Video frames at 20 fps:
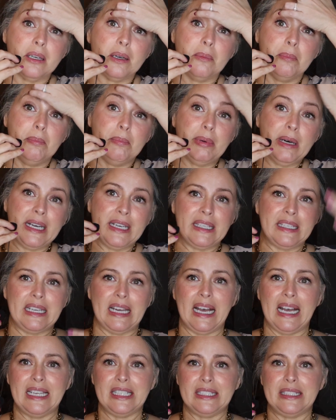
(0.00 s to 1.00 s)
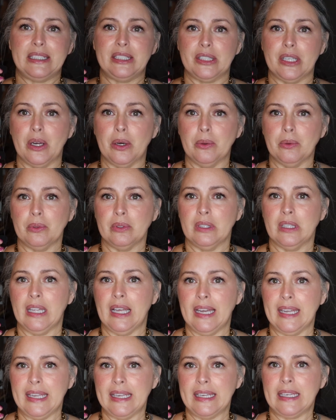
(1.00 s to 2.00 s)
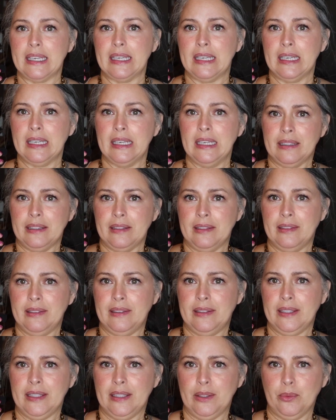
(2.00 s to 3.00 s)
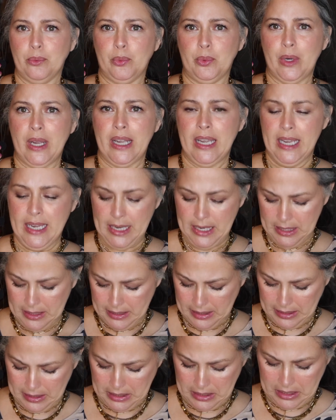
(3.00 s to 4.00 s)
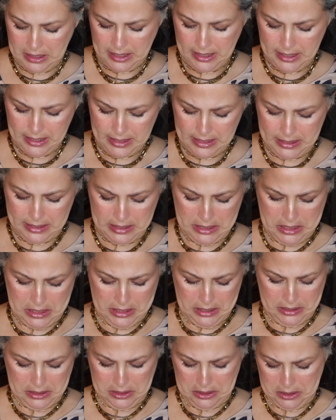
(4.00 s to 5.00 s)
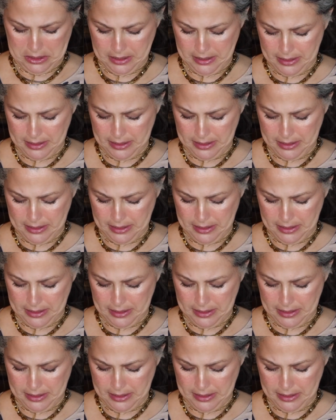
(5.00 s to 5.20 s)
but I don't like the way the cut is.